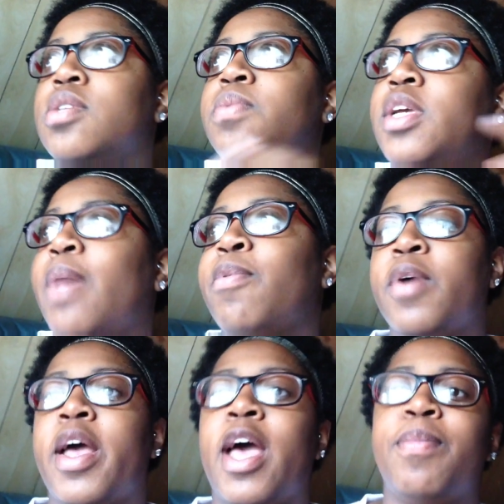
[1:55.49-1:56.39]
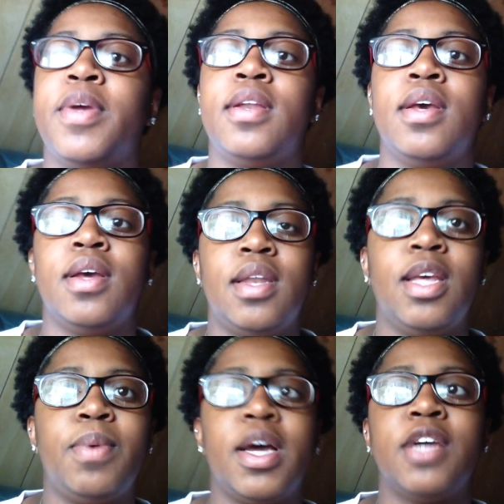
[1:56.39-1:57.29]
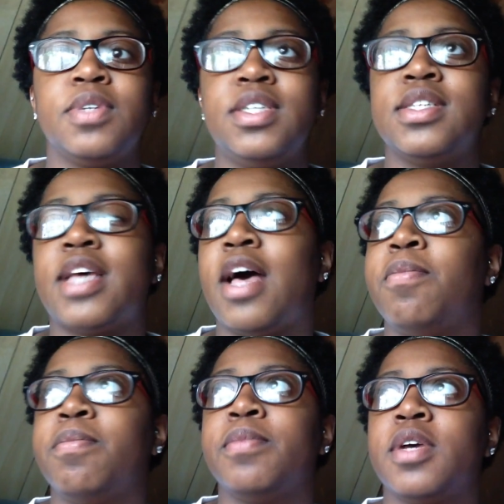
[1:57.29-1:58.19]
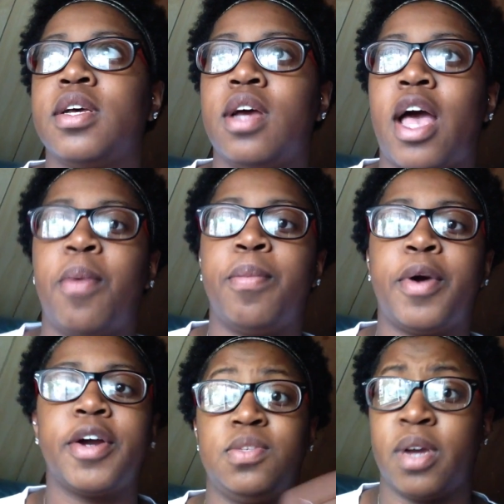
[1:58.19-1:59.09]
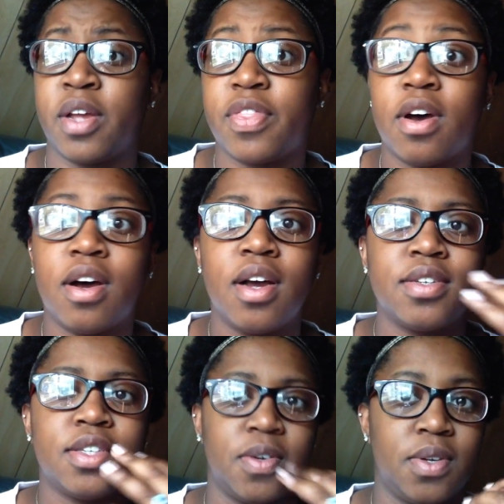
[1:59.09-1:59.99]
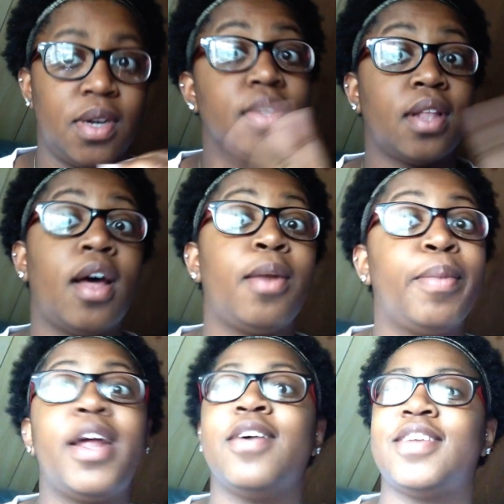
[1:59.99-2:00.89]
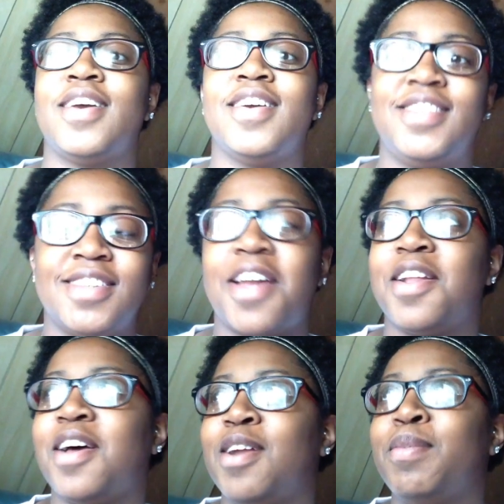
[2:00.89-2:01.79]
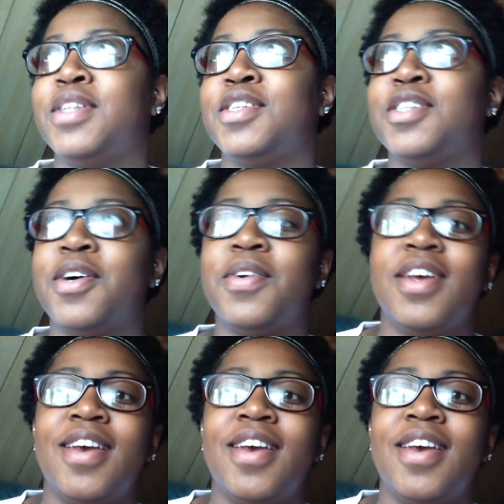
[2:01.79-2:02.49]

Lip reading: a recap of what happened: Nicki Minaj released this album art wearing a thong, so, you know, there's a lot of butt out there. She's got a lot of butt to show.